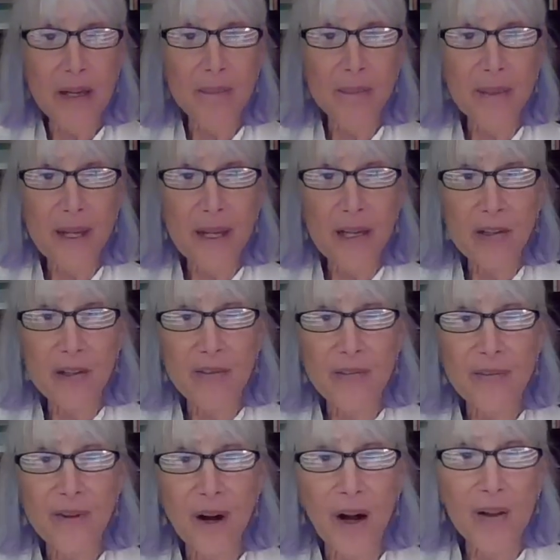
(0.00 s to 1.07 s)
pH of
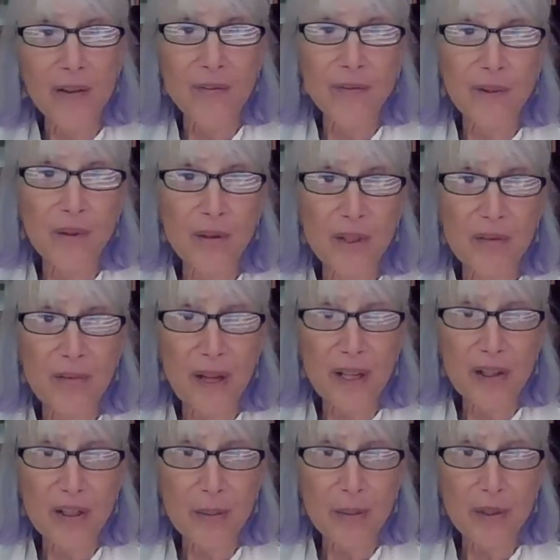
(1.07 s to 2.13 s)
all the fruits and
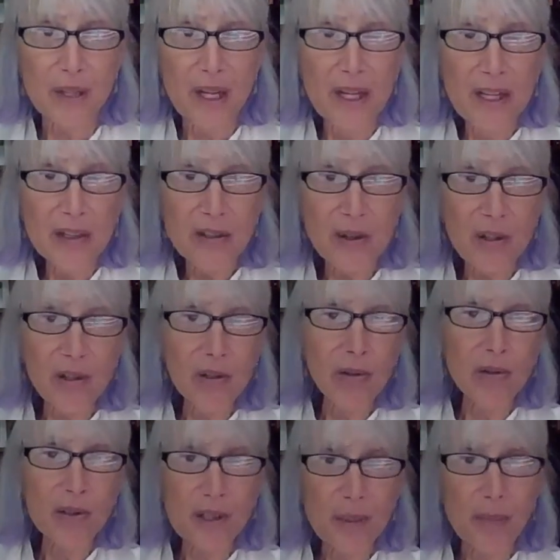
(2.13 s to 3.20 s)
vegetables. So
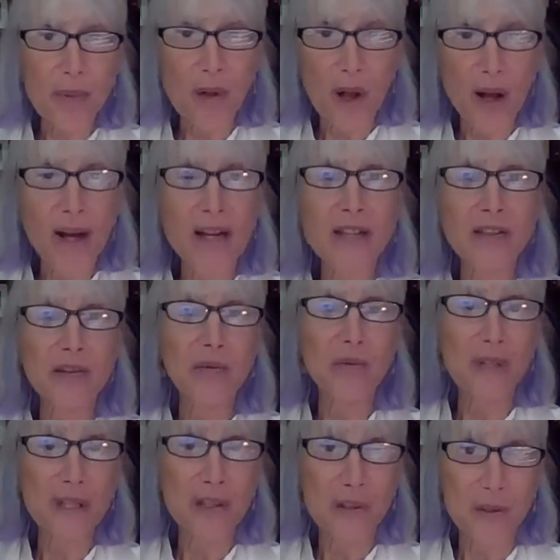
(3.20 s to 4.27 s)
use the blog as a
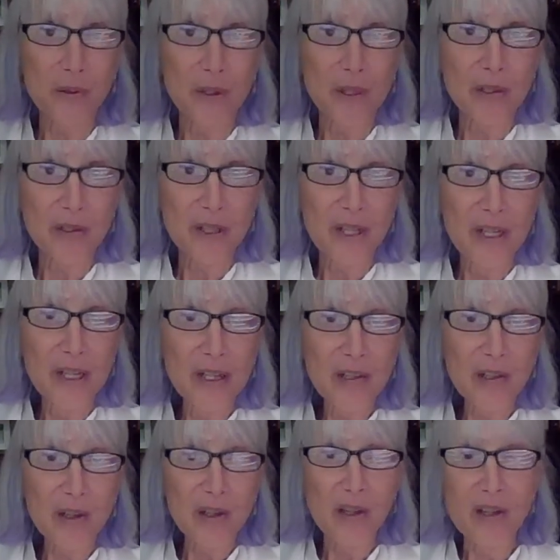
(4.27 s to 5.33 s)
resource.
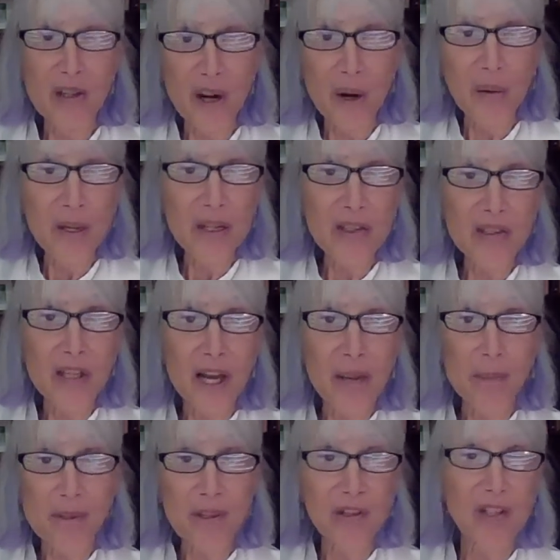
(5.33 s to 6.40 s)
So you can go in and type
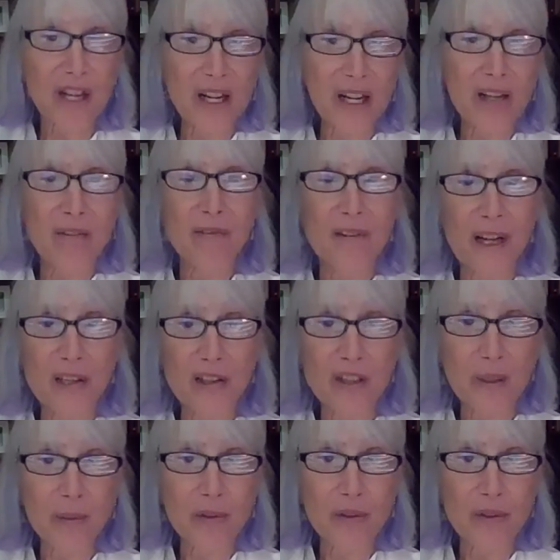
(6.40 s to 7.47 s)
acidity of
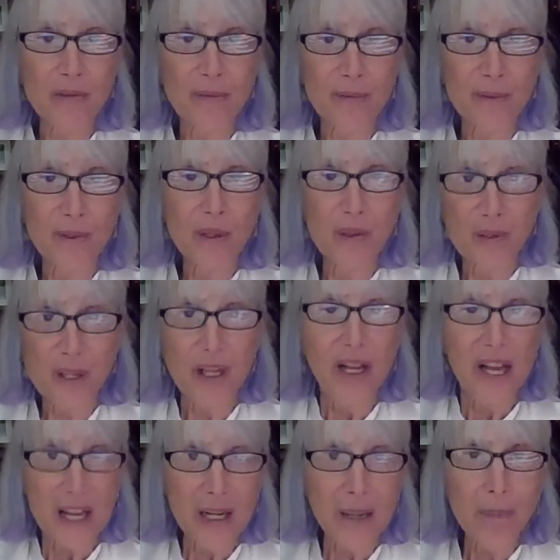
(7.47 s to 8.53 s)
vegetables and fruits,
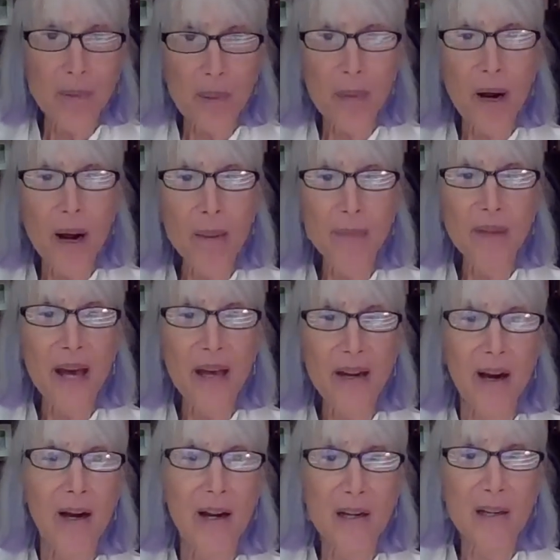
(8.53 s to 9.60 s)
and up will pop that
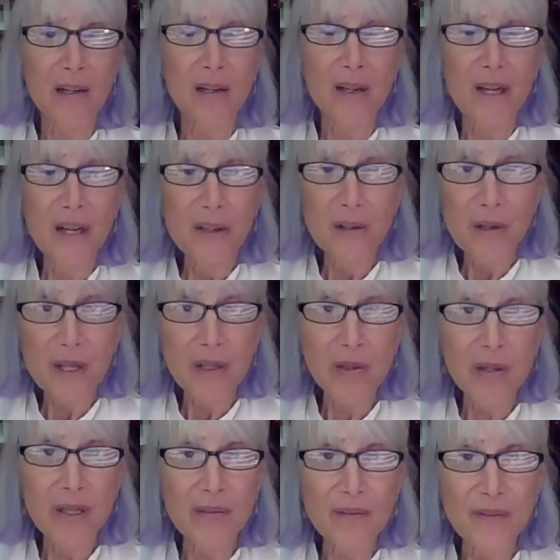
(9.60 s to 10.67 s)
article. You
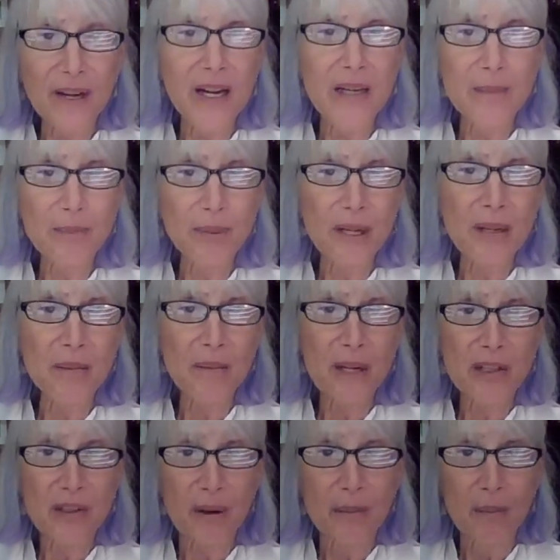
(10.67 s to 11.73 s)
can find pretty
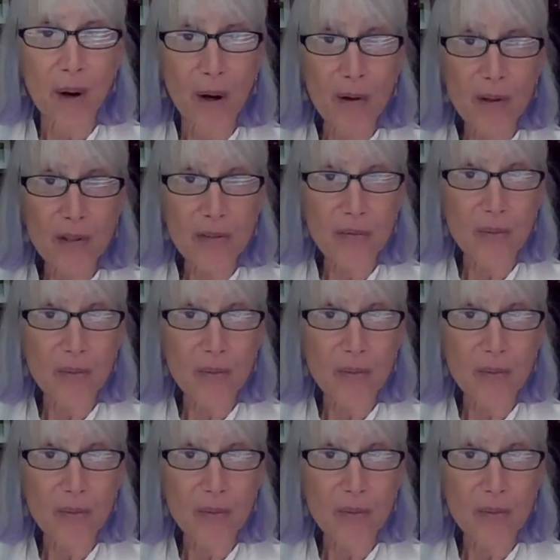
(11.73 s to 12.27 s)
much most of